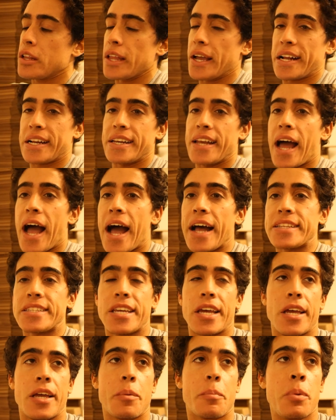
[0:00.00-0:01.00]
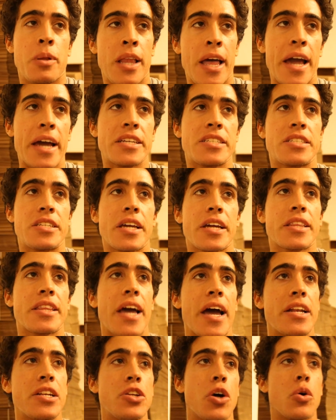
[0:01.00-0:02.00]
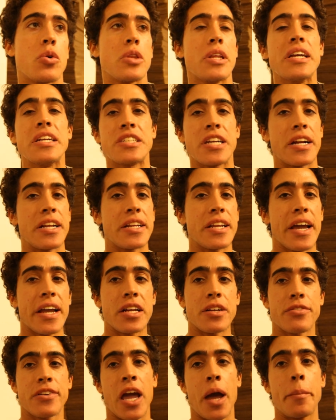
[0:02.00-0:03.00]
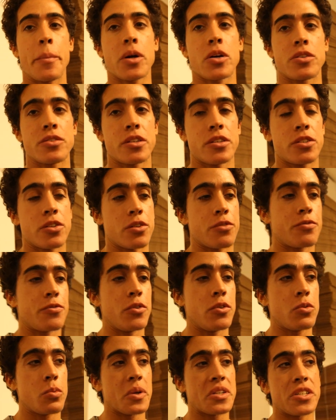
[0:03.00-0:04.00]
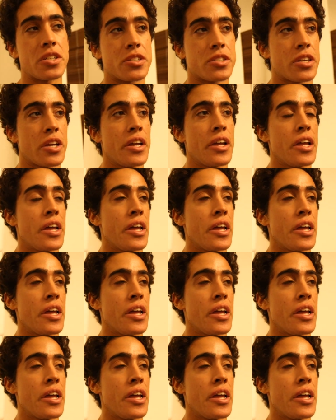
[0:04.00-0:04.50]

like not plastic, that don't leach any negative chemicals into the food, which is